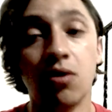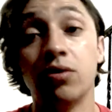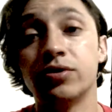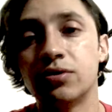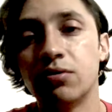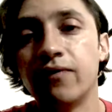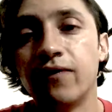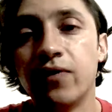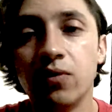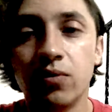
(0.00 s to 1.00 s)
Also,
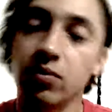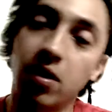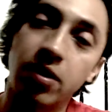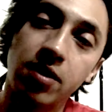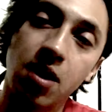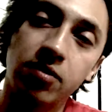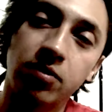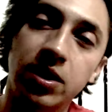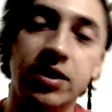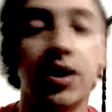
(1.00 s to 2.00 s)
if you are not
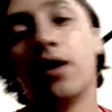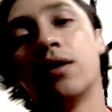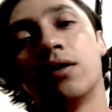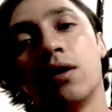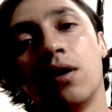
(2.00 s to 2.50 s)
really that